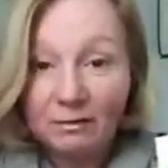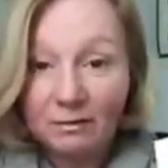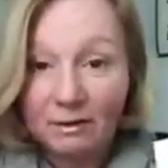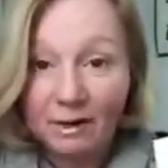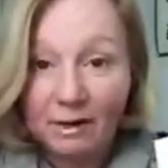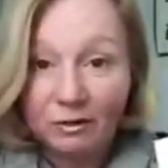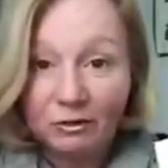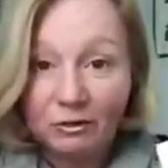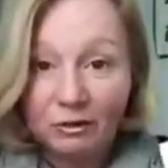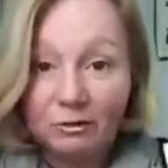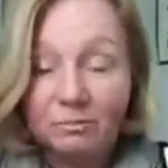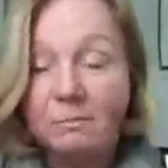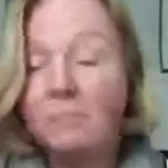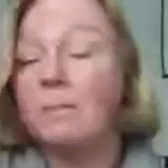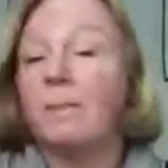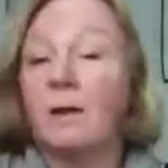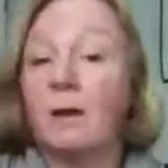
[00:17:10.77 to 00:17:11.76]
section
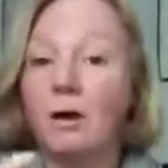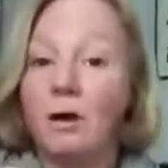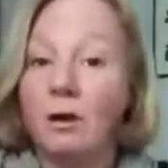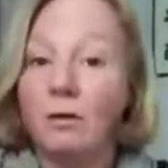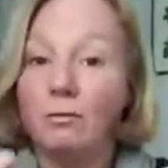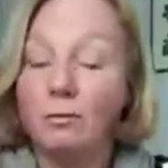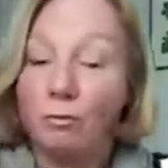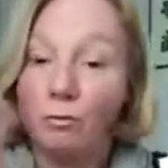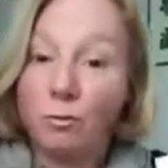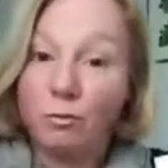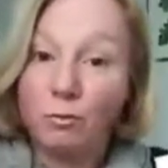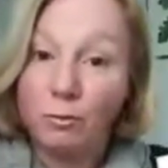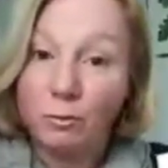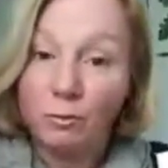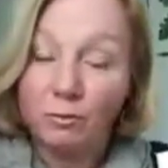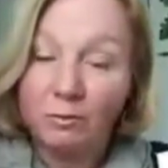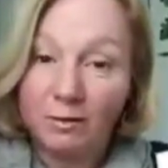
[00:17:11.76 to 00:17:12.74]
of Swift
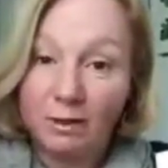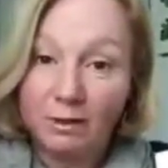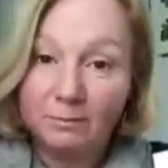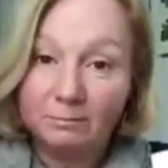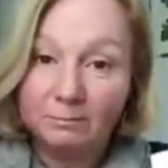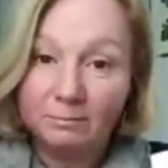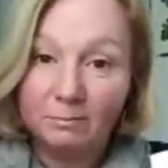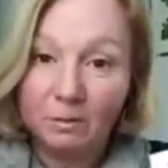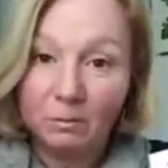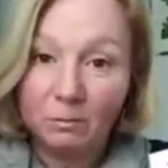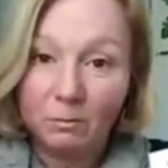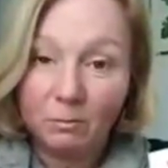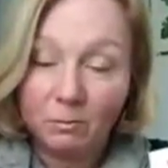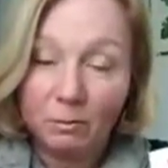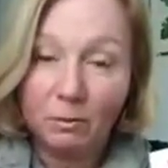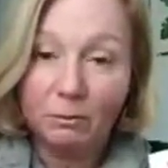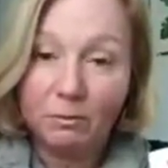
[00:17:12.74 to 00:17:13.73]
Quilting
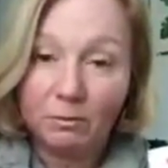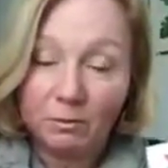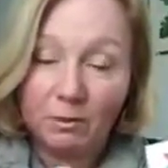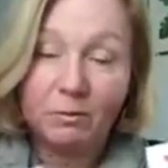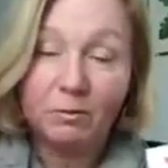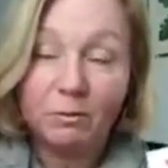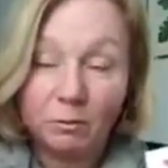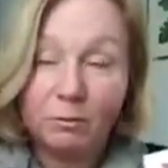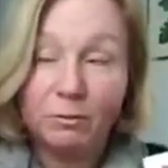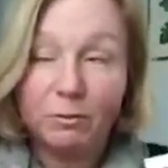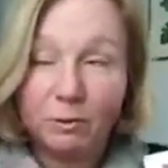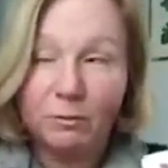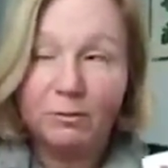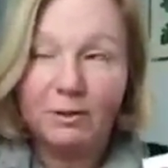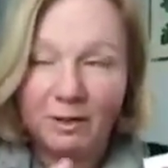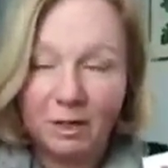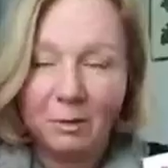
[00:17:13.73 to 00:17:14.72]

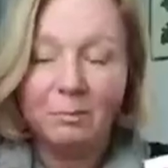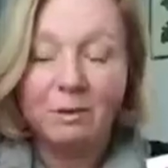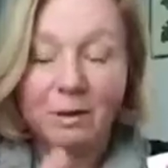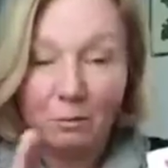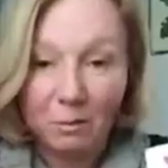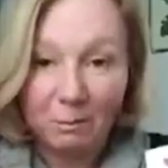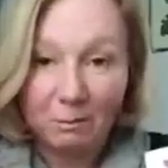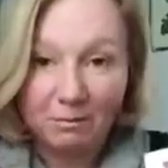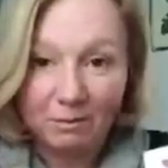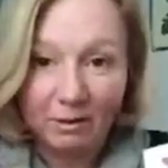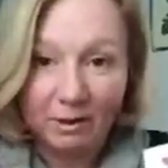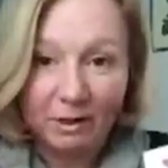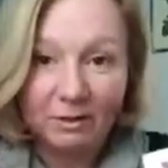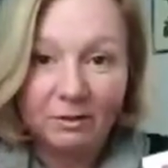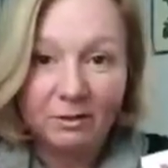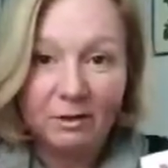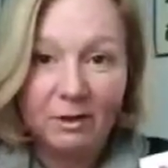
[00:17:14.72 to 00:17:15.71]
Company
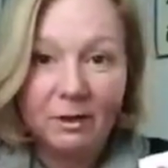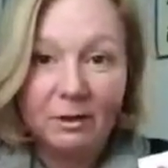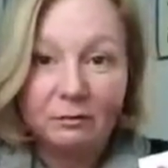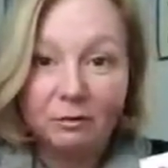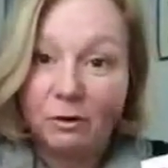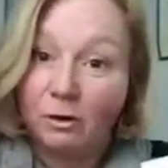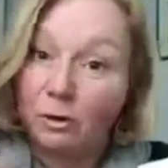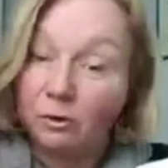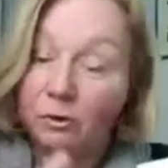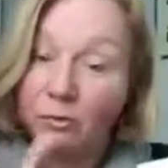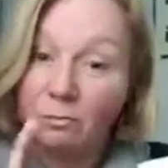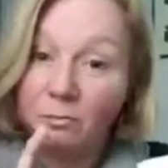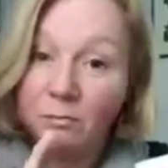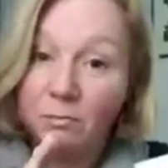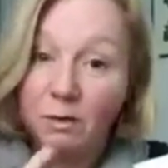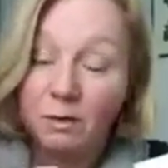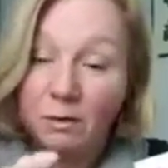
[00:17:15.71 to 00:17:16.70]
website. If you go to
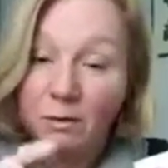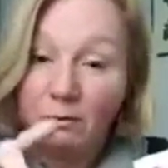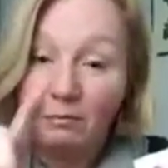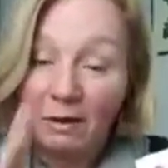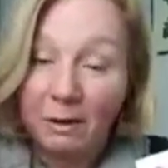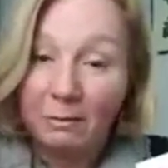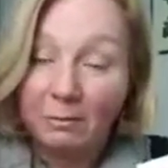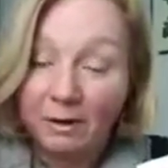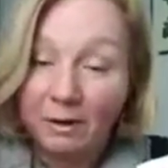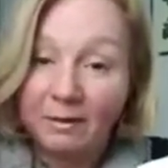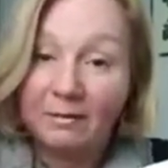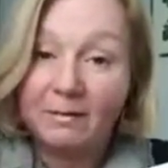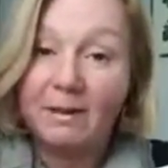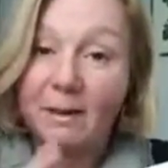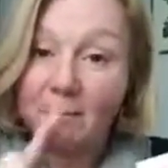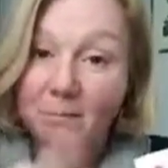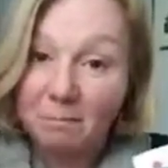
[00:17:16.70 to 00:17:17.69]
fabrics
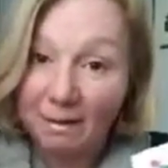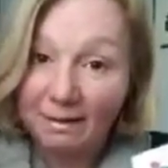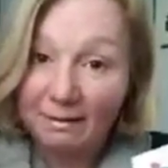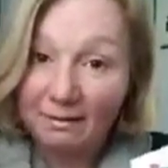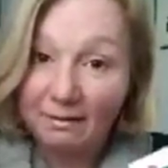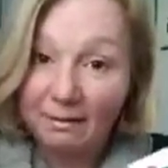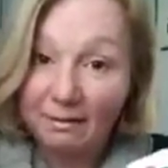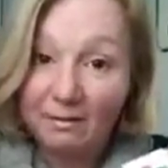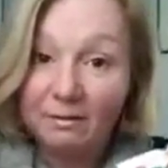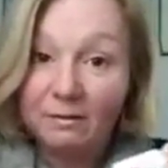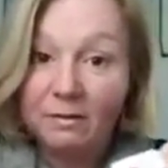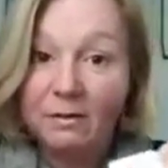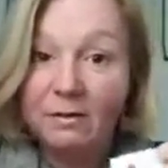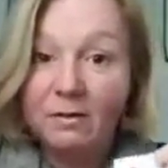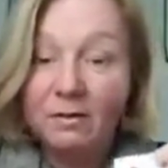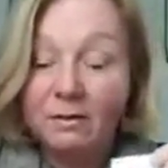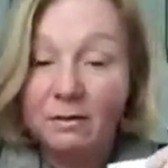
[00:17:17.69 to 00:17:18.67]
and then blenders,
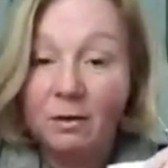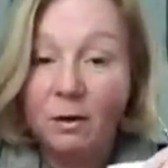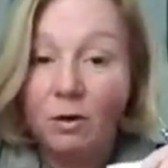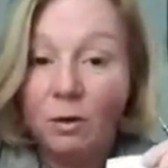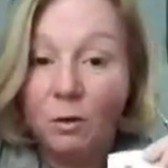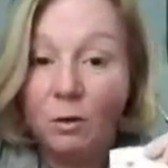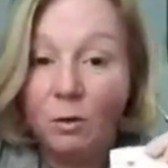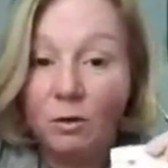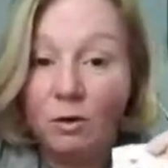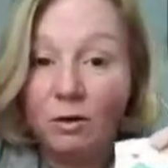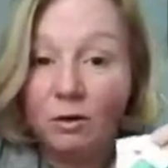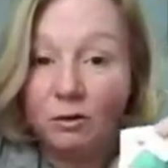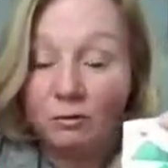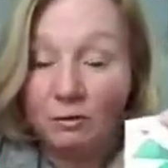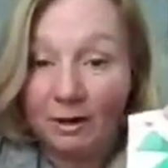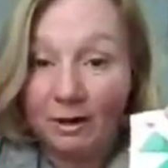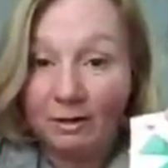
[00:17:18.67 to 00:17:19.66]
the whole colour
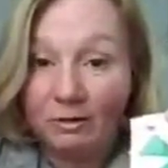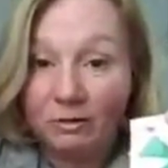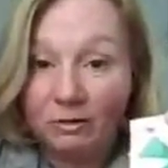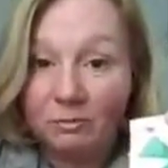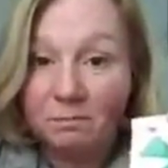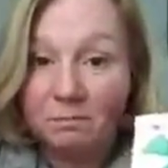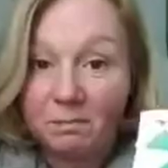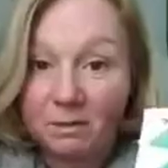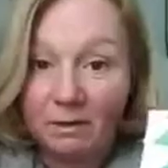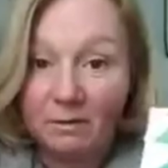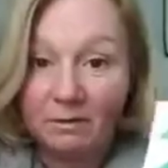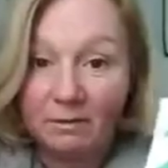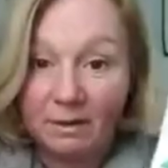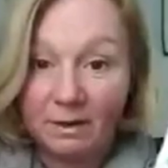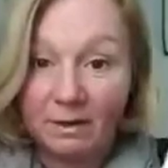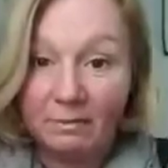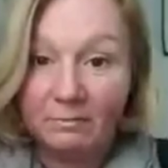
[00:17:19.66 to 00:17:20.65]
range is
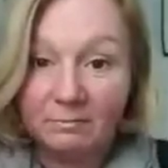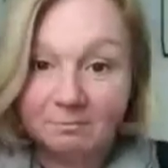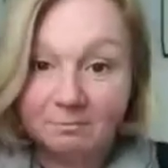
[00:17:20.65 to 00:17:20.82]
there.